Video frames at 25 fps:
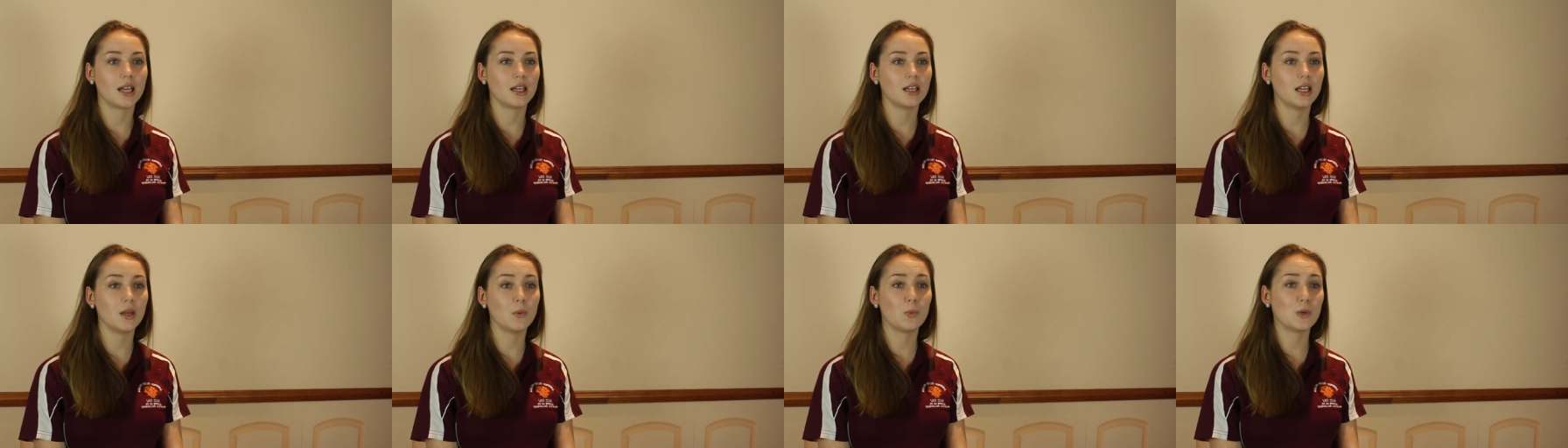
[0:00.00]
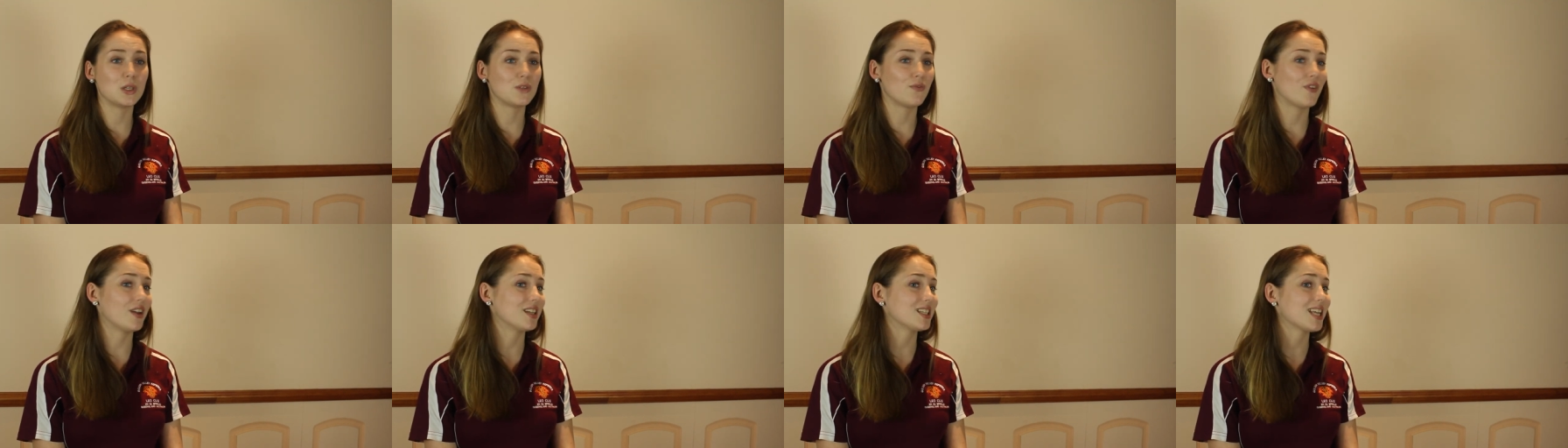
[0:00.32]
and
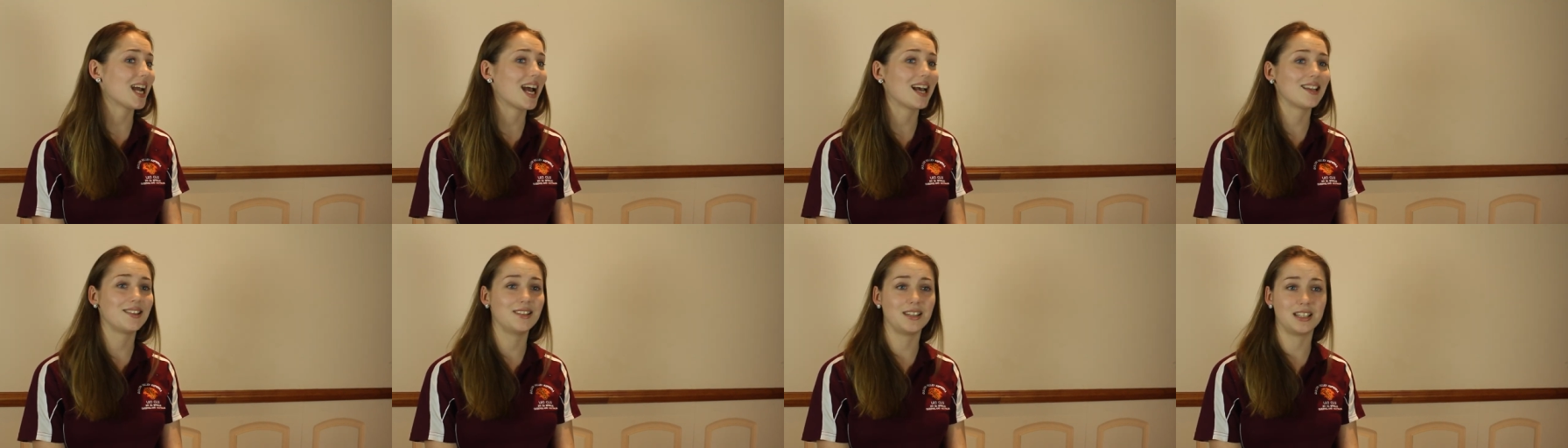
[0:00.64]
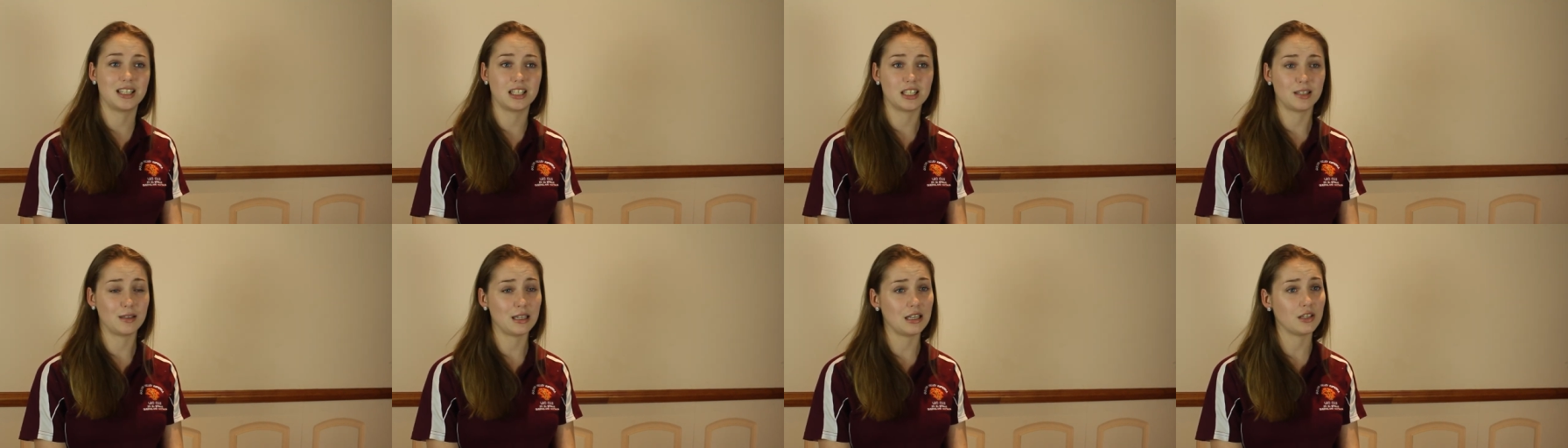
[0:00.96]
it was
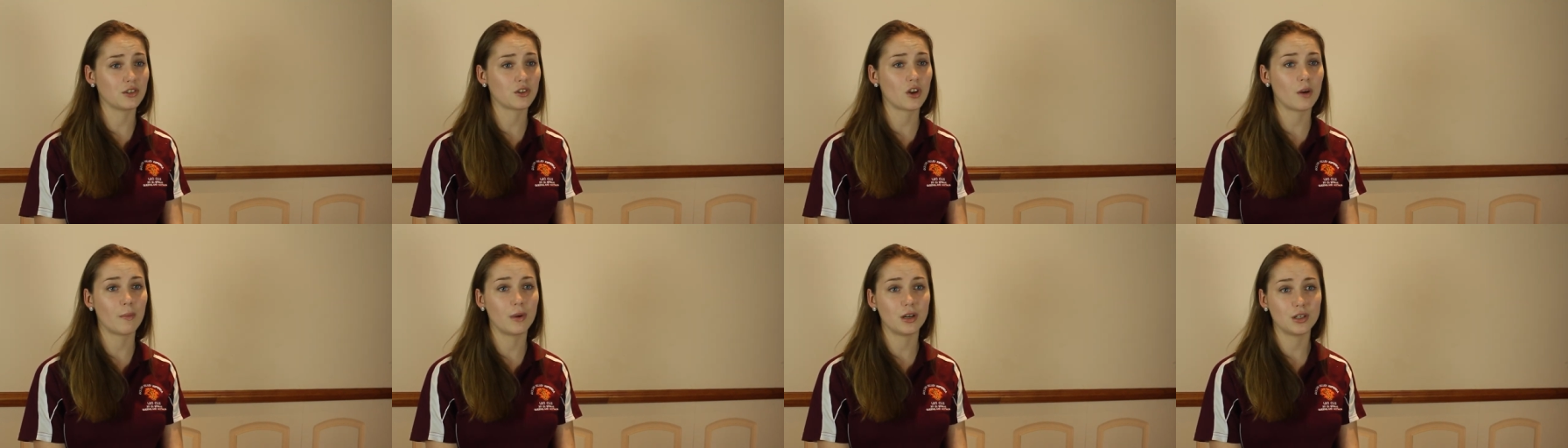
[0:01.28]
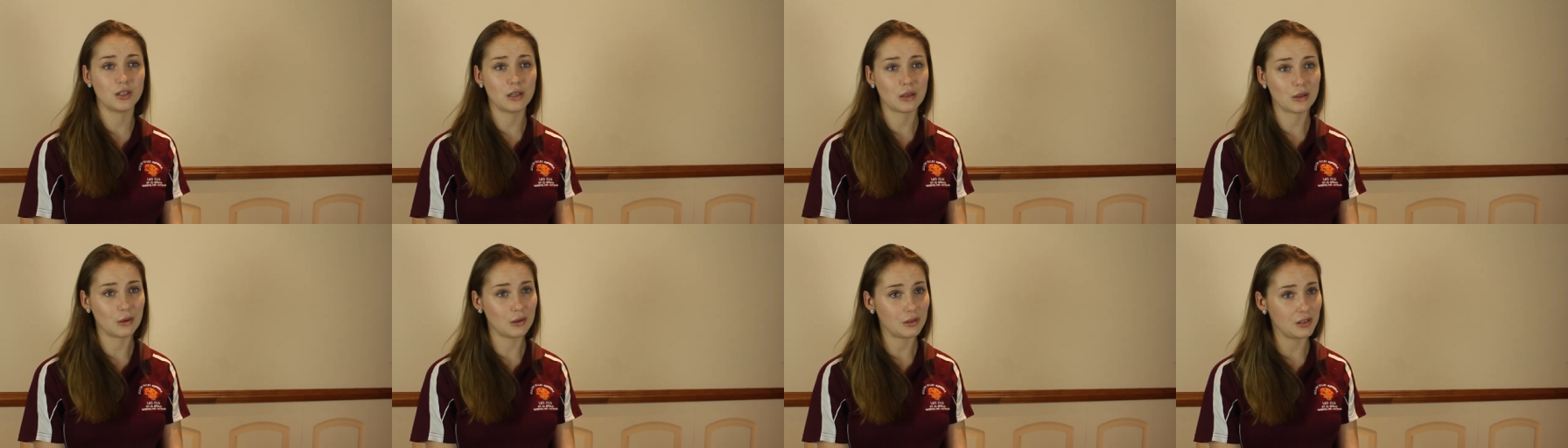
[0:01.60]
fantastic to see
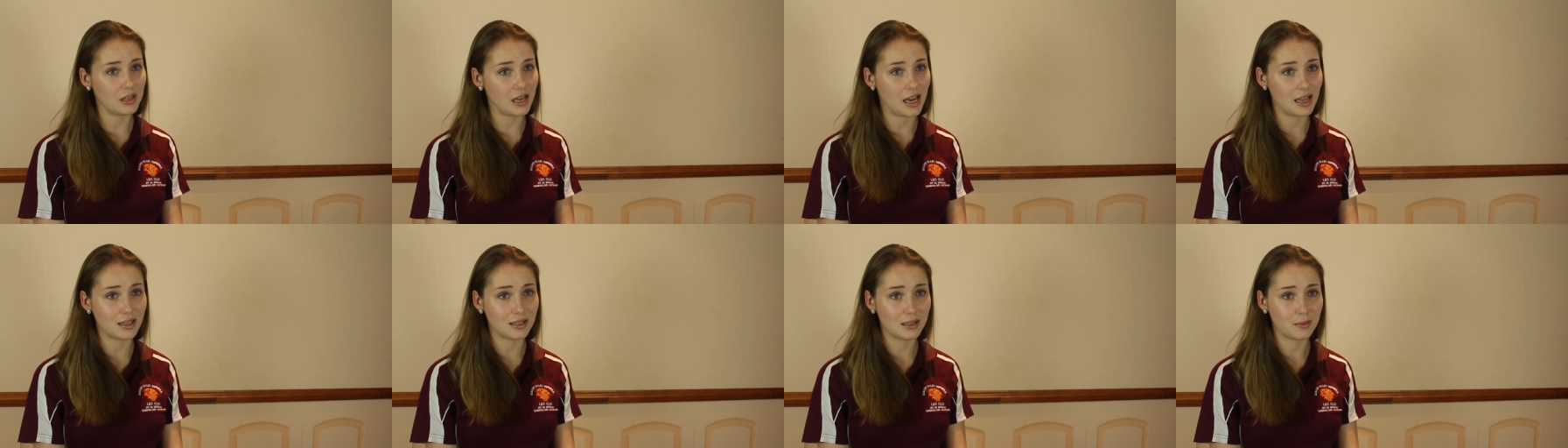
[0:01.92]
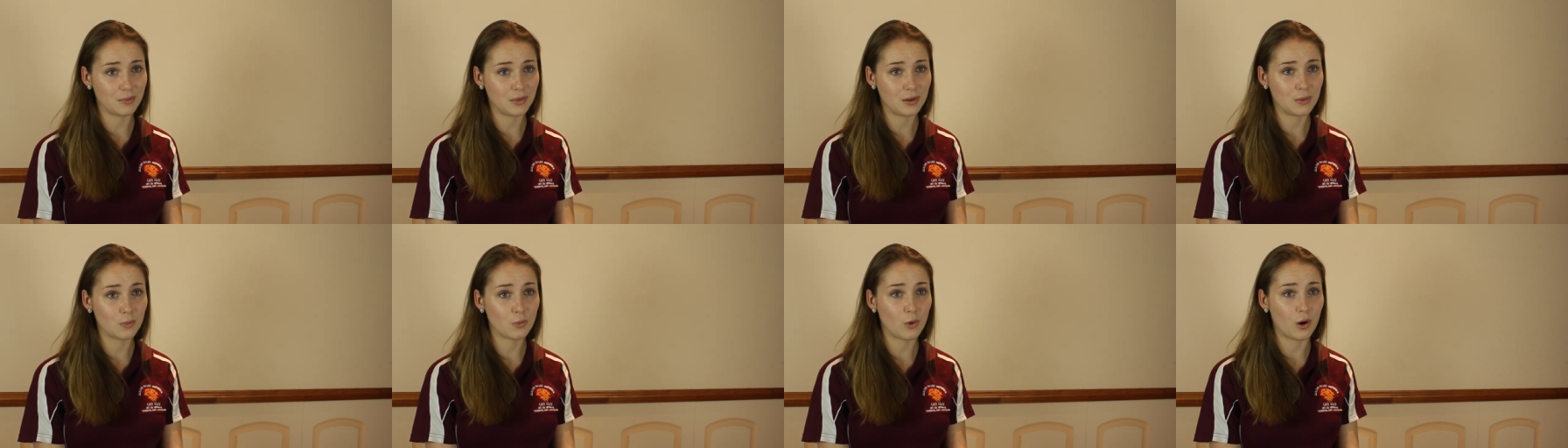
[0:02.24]
so much
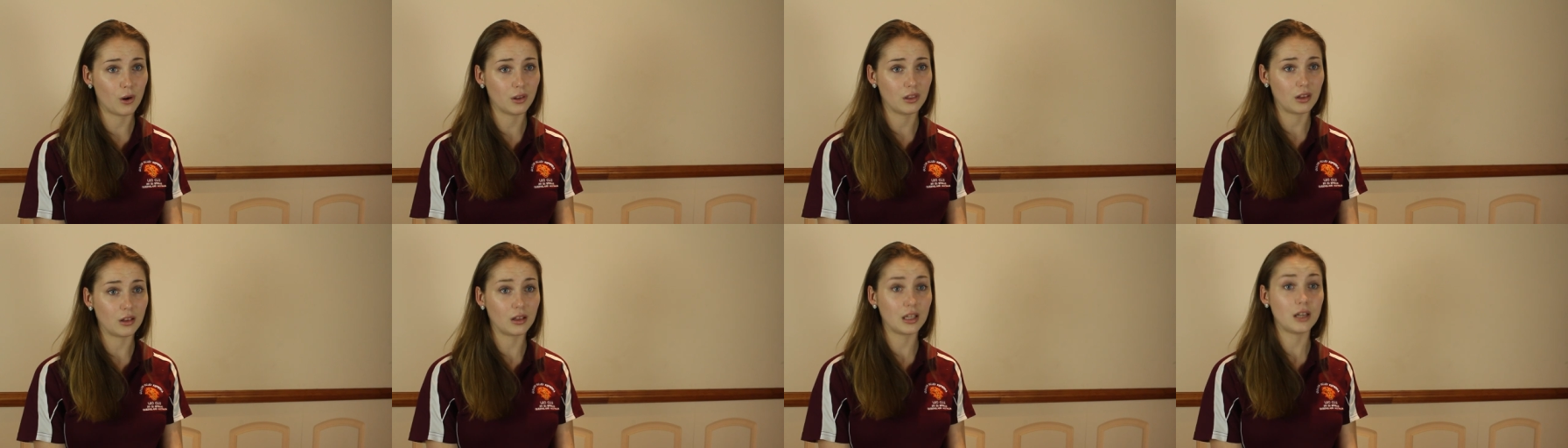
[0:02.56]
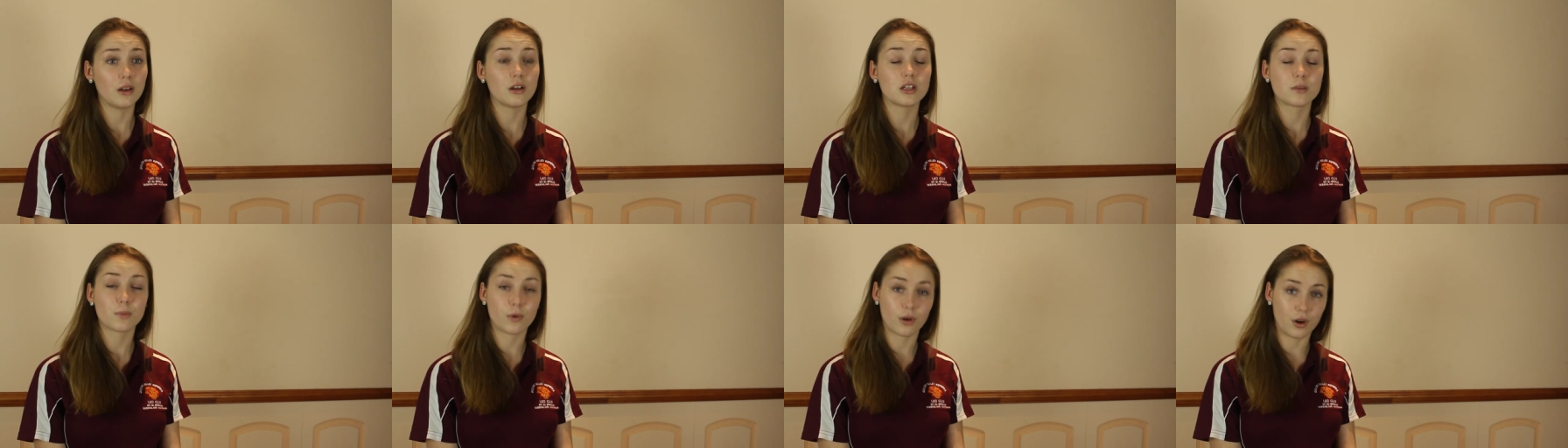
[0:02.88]
enthusiasm in what
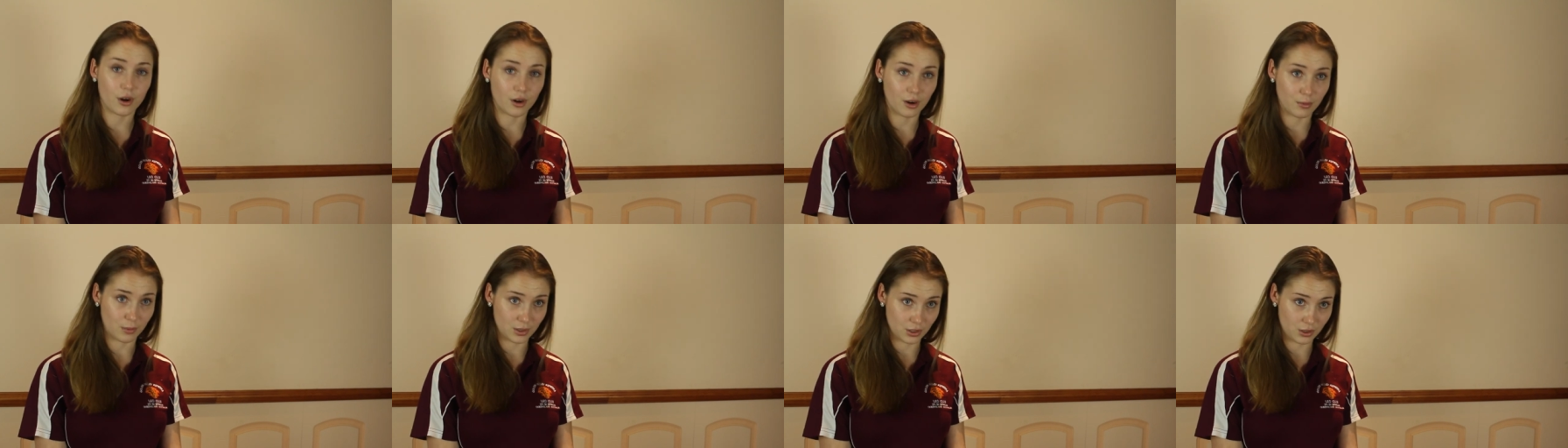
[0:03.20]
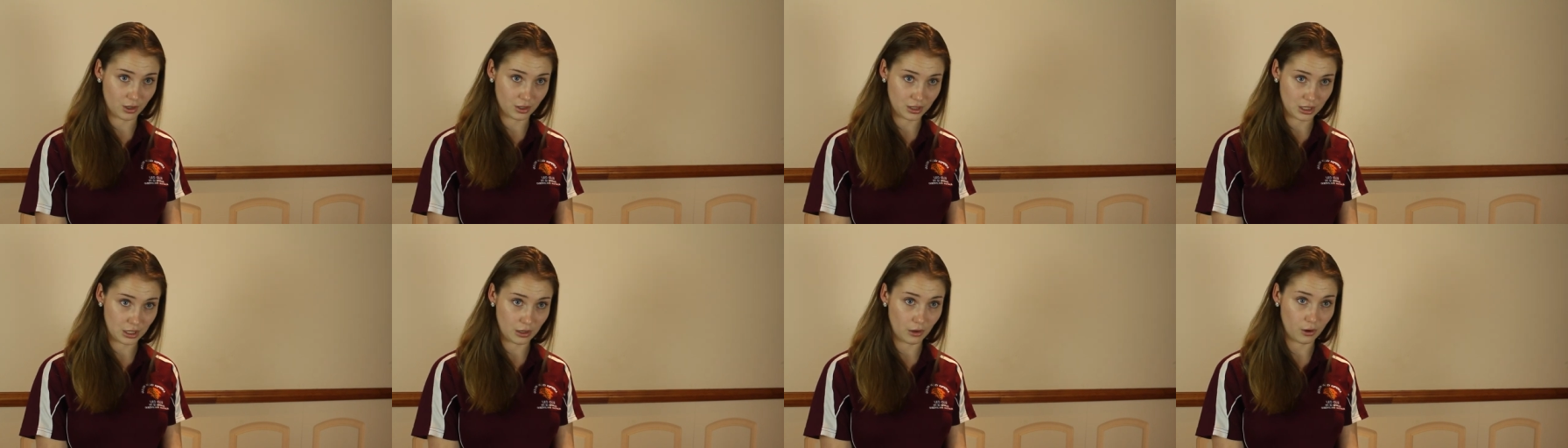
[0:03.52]
the Leos
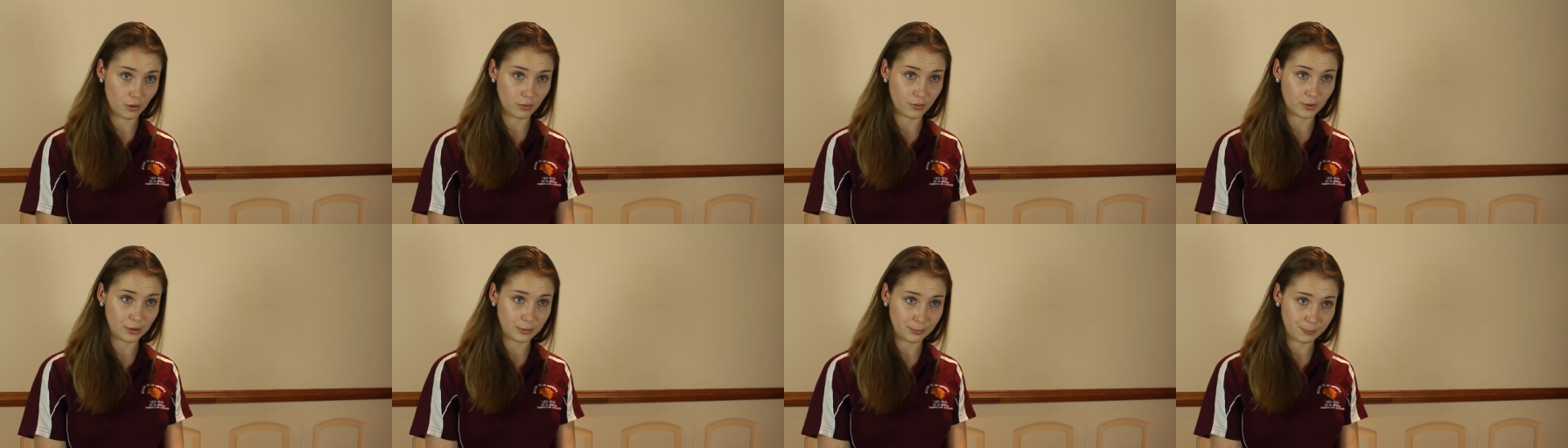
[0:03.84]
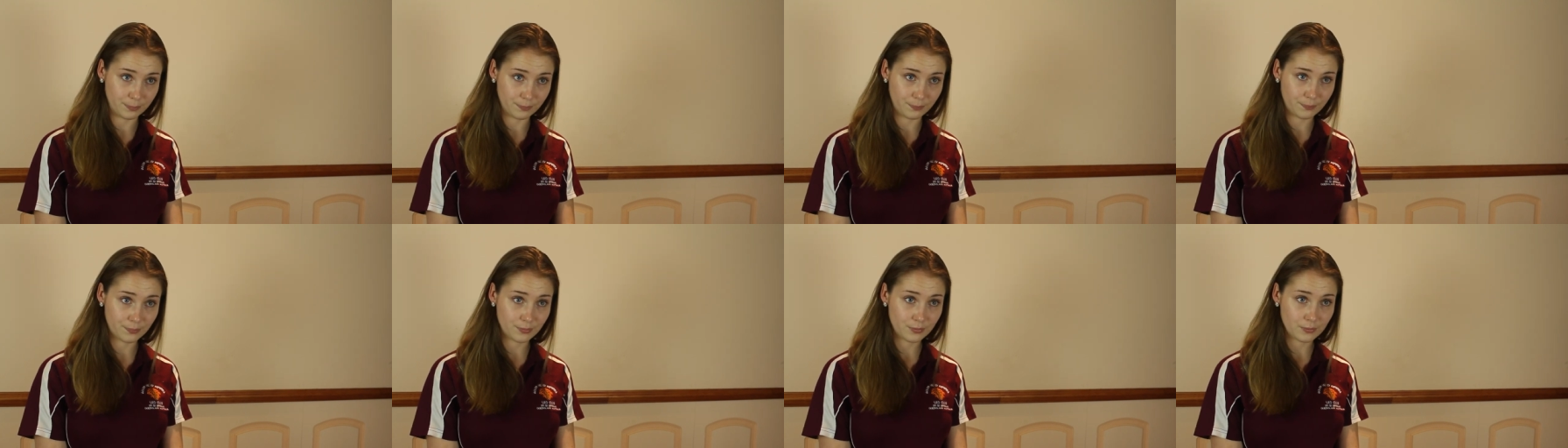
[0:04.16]
program has got to
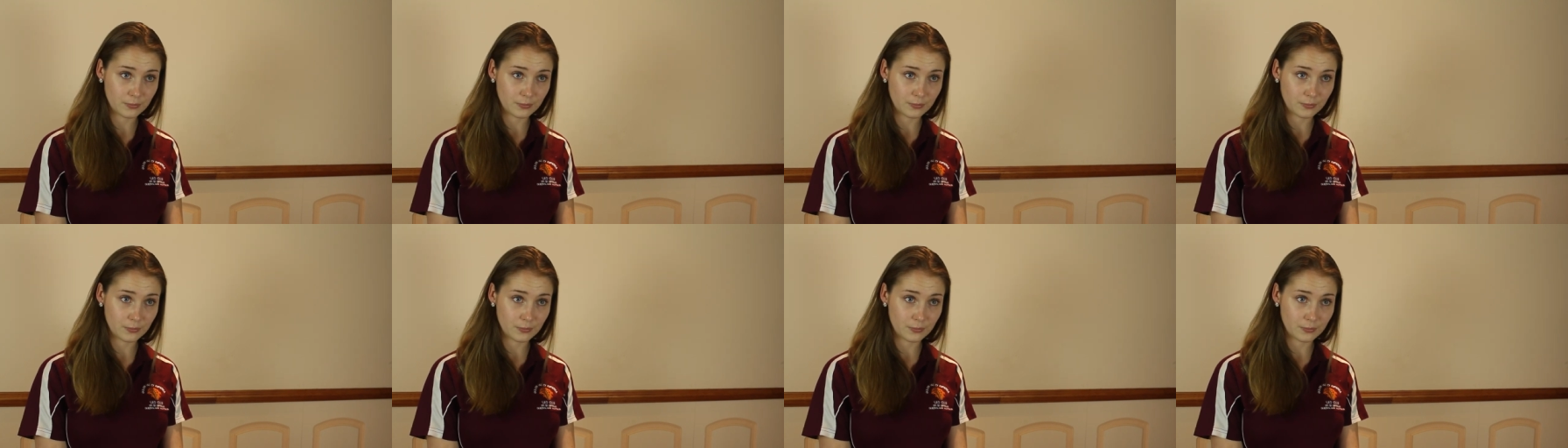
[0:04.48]
offer.